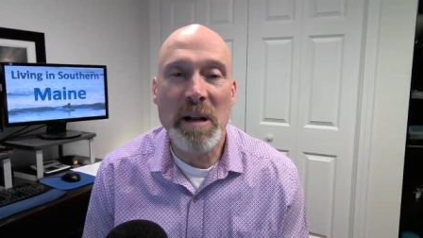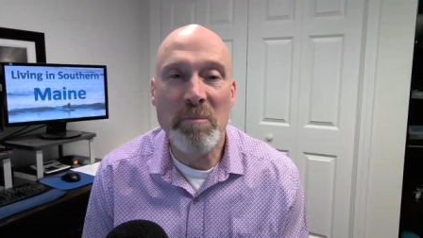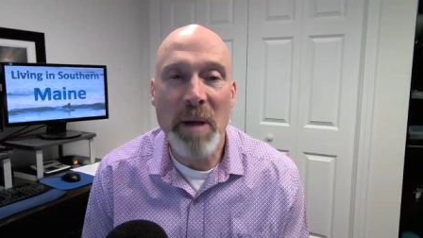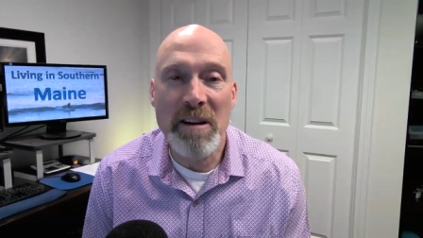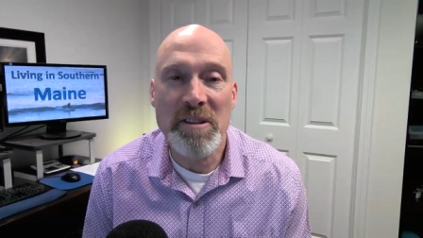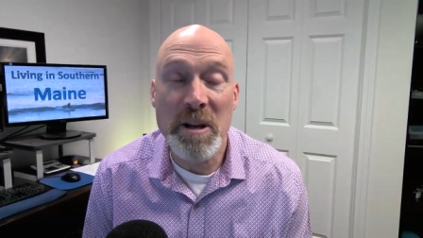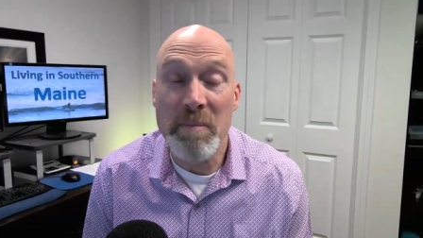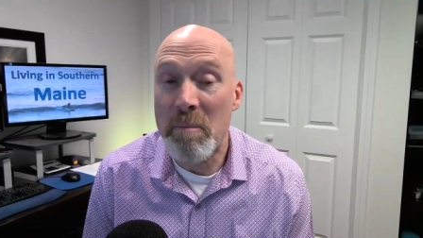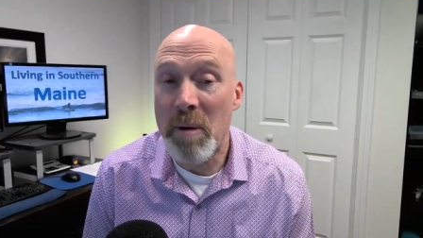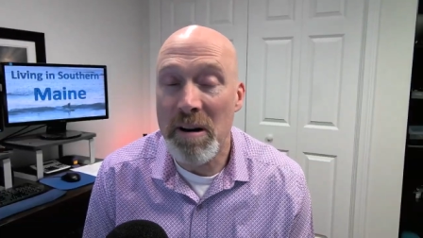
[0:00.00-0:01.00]
Michael Patterson
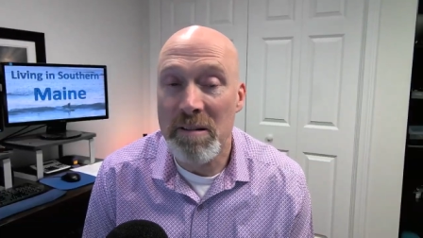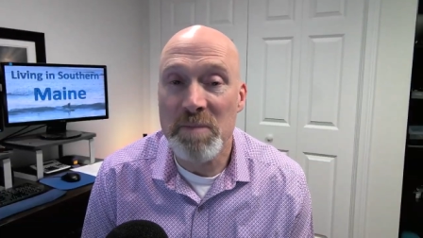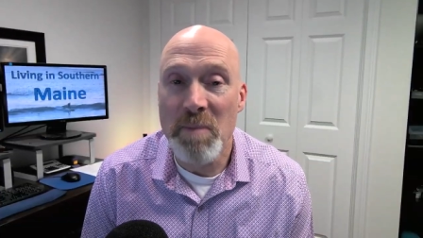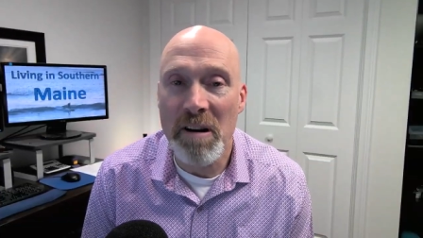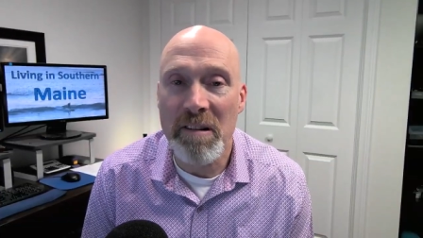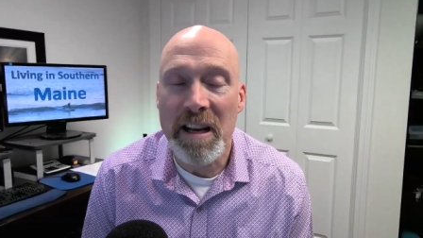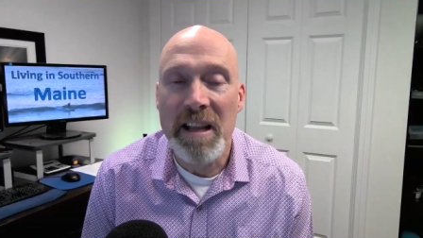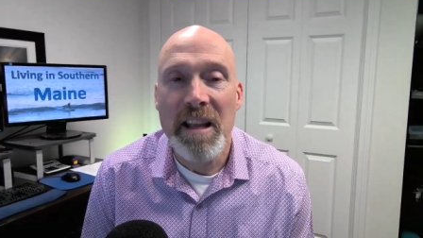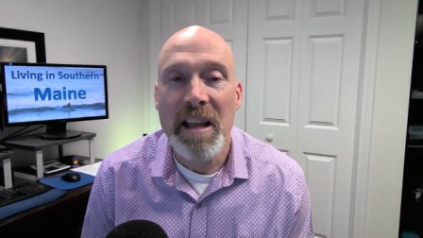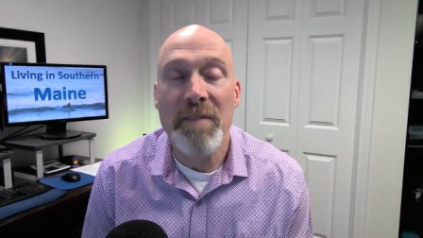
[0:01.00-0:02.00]
and my partner is Margaret,
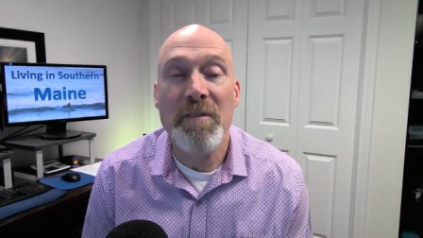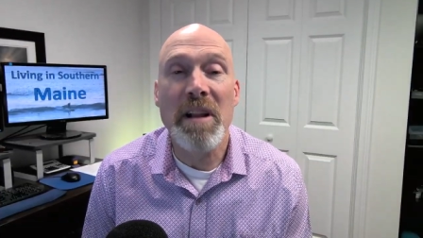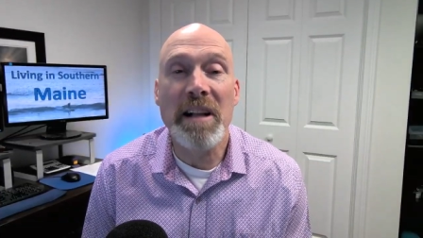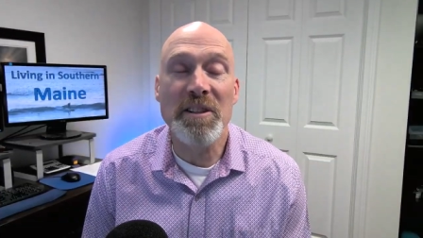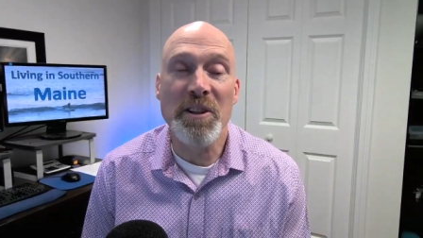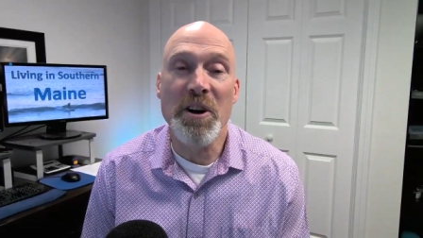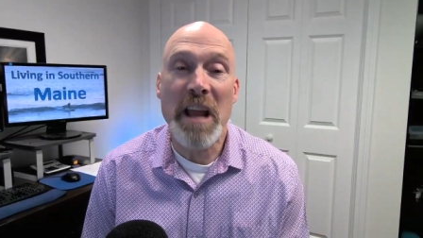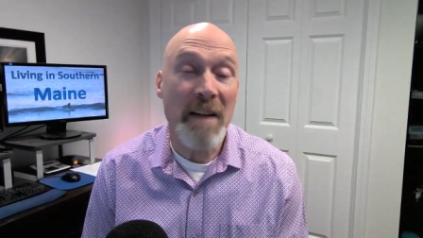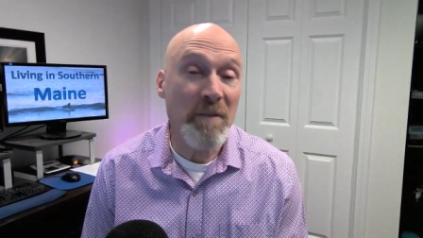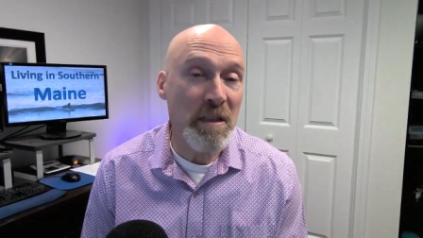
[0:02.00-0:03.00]
and if you'd like to
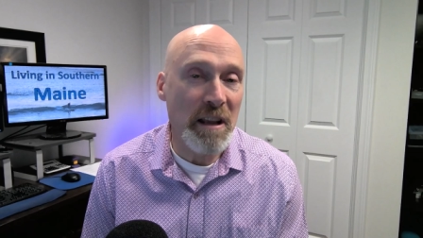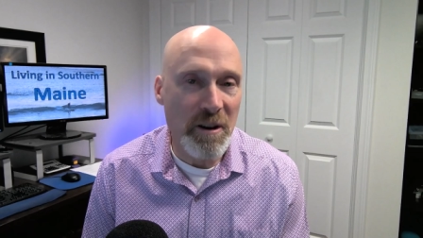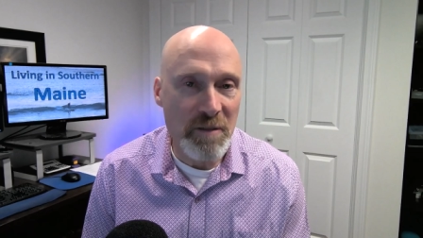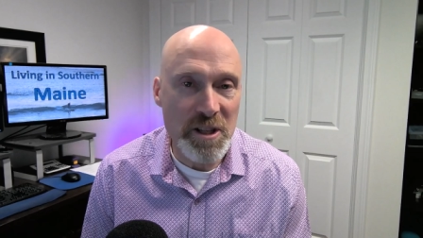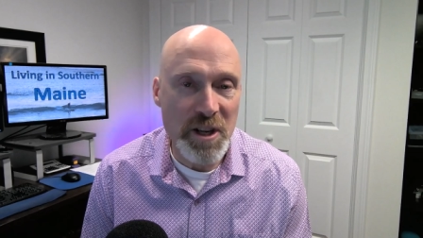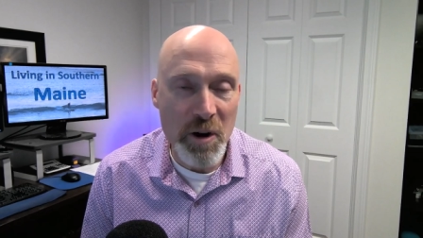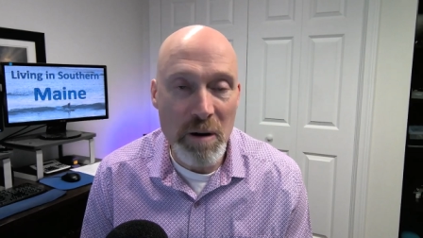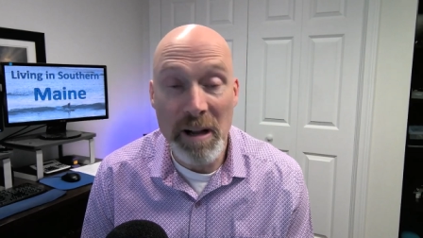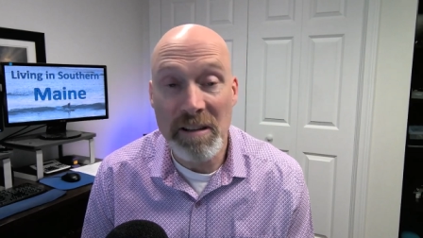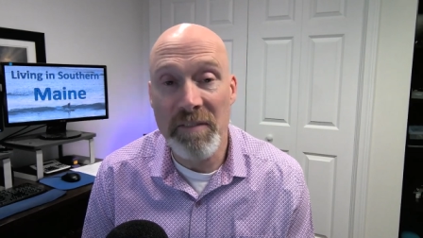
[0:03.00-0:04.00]
learn everything there is to know
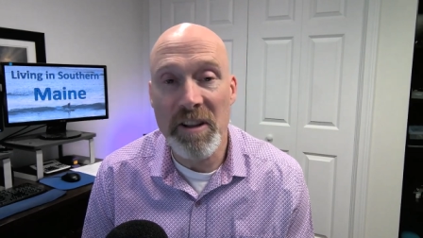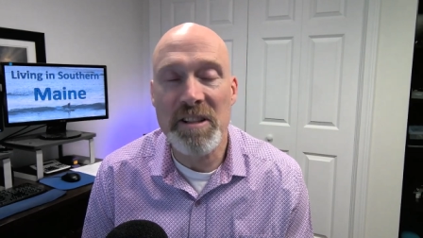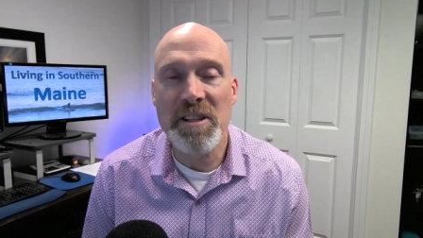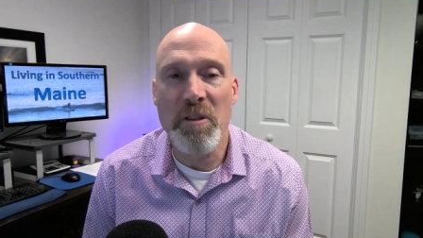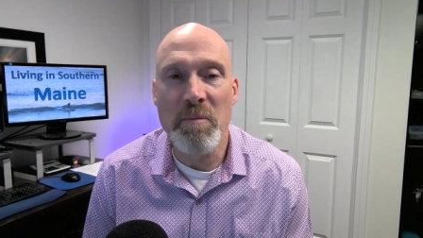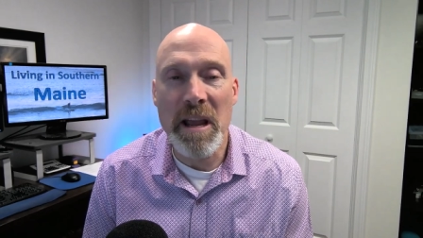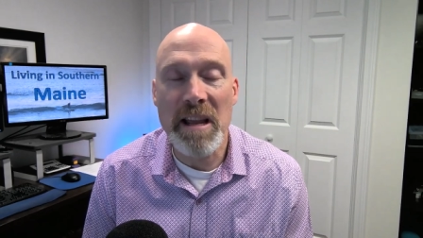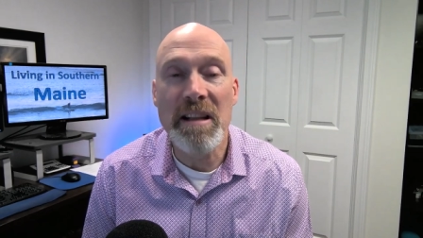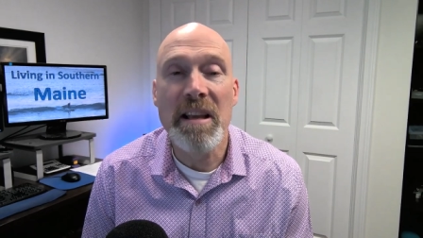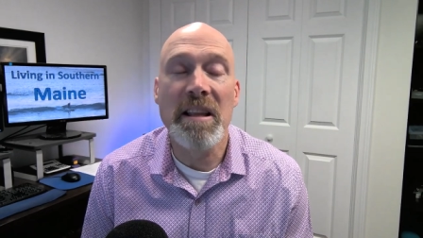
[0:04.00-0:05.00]
about living in Southern
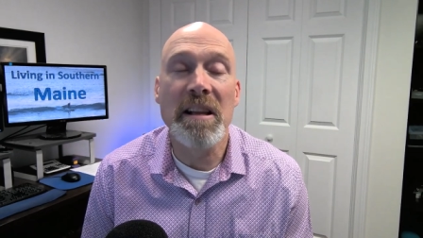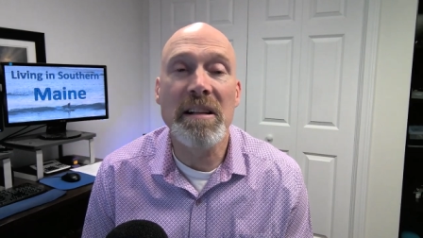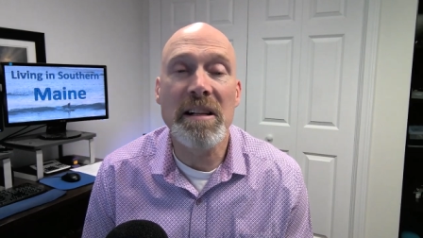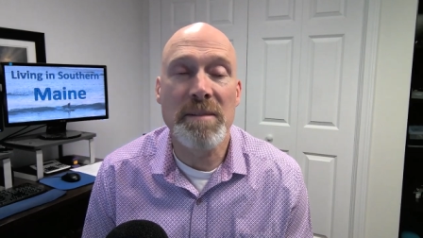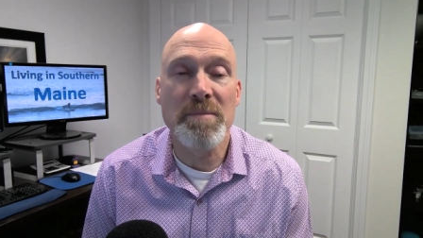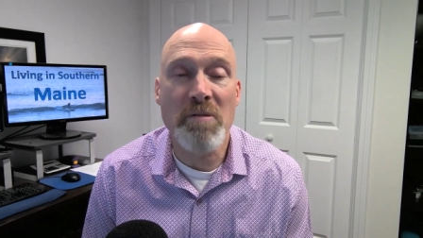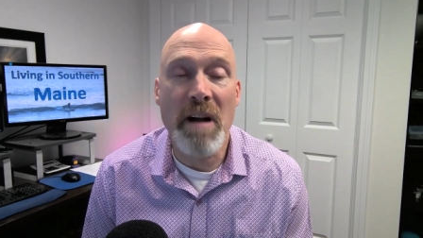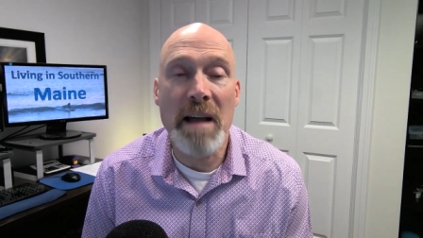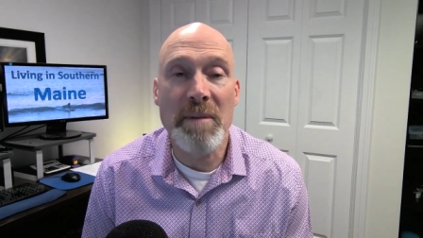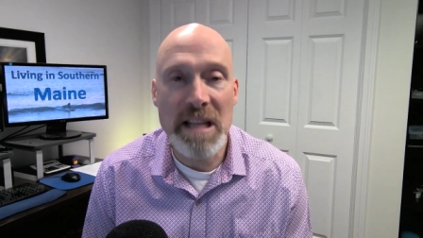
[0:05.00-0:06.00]
Maine, then click
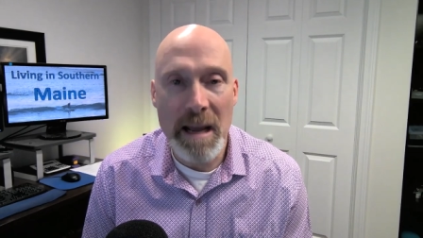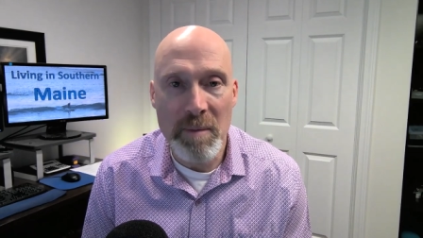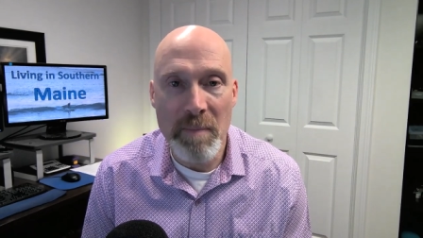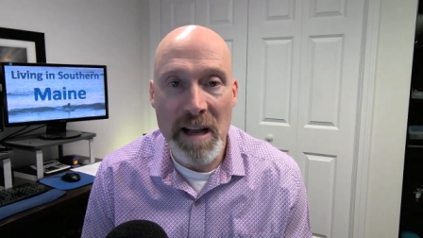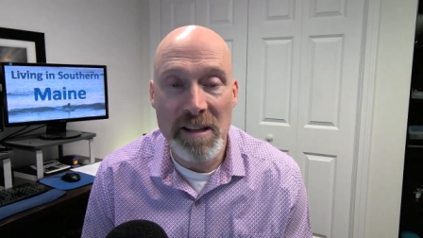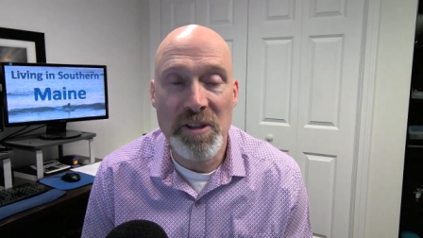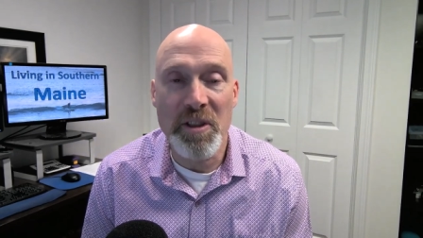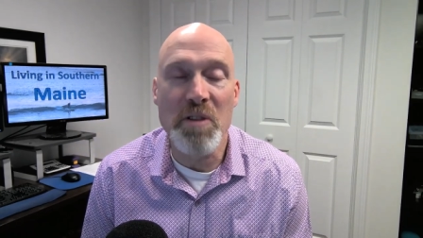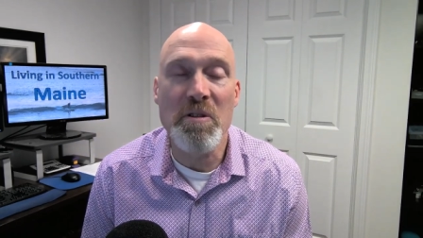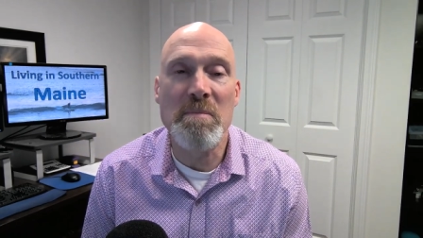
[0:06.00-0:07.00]
subscribe and tap the bell so
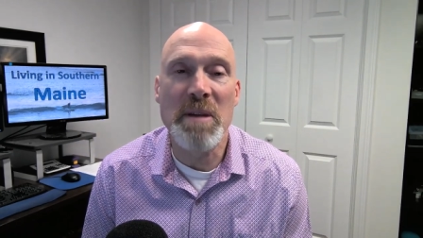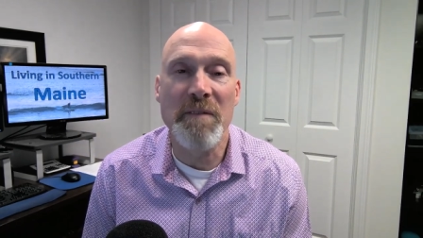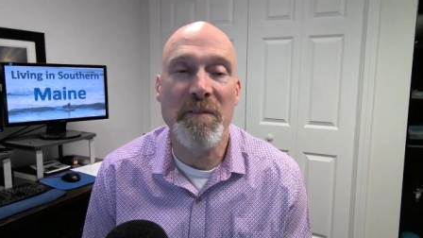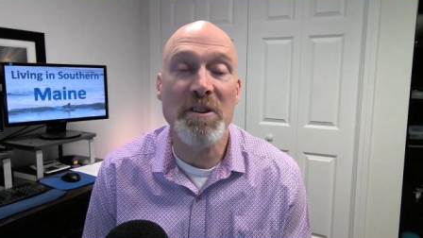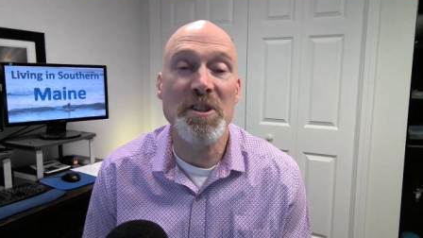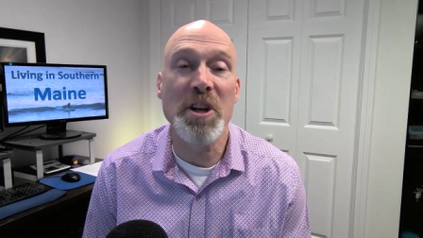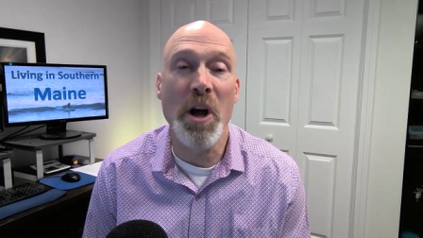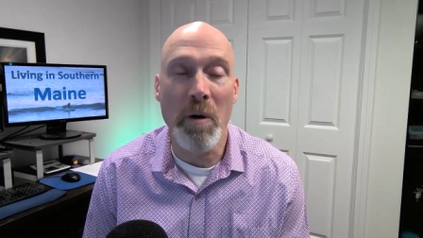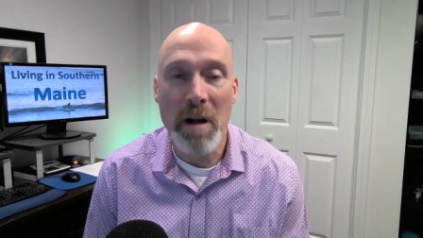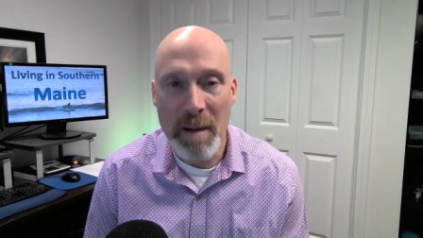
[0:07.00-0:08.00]
that you can be the first to
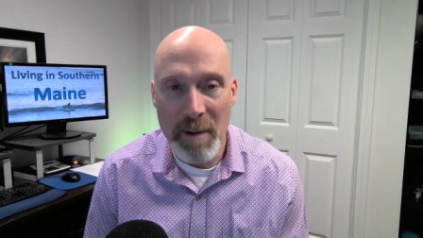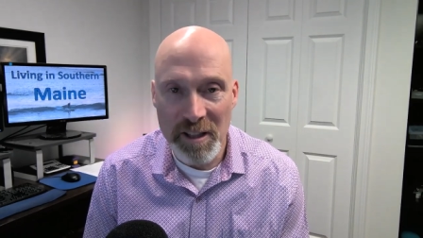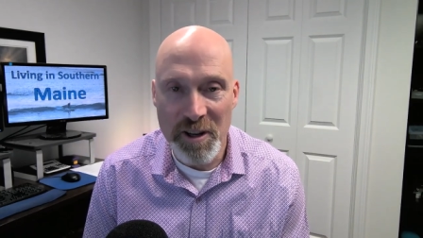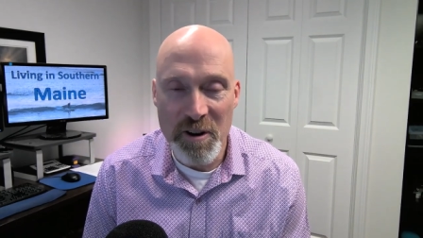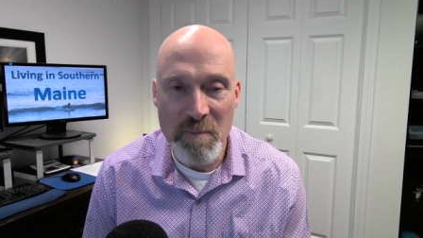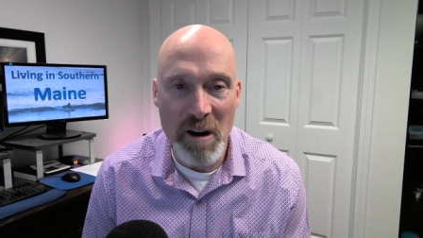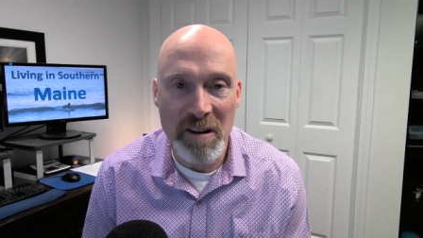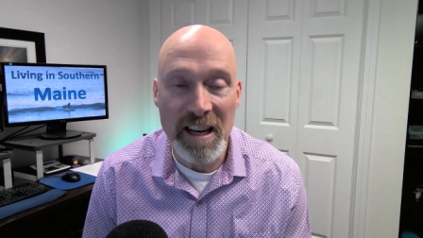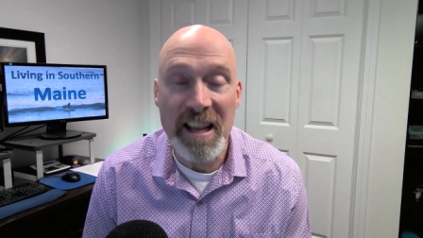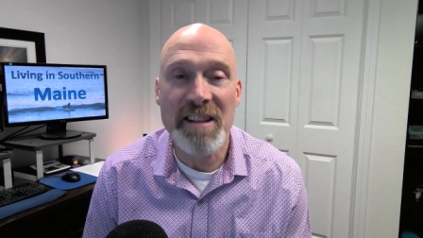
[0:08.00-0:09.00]
know about the current
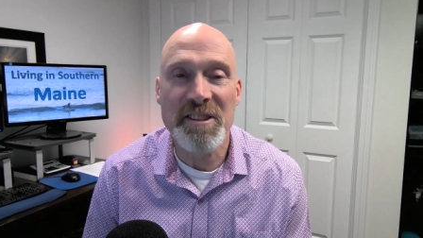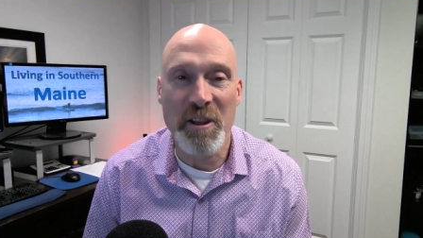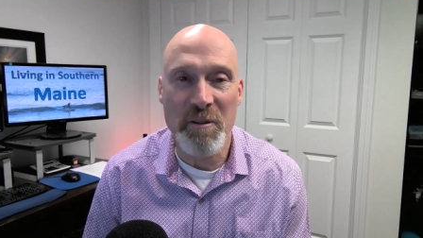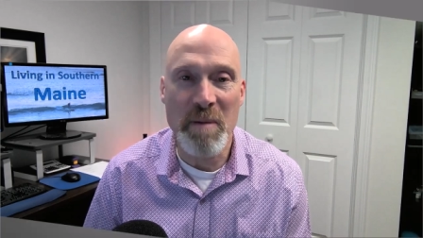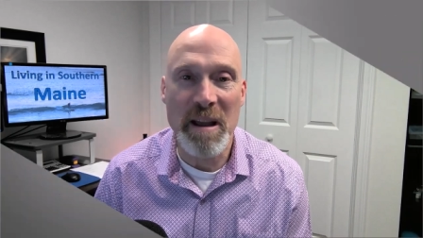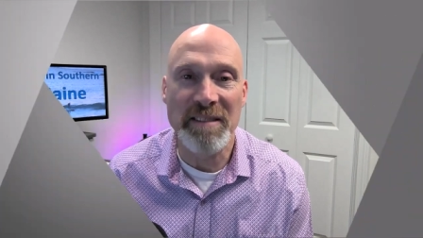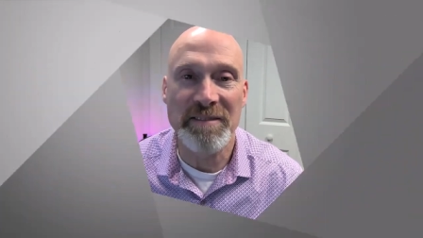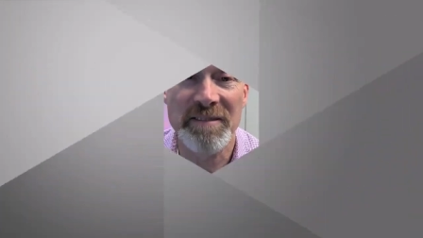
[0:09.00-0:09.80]
market in Southern Maine.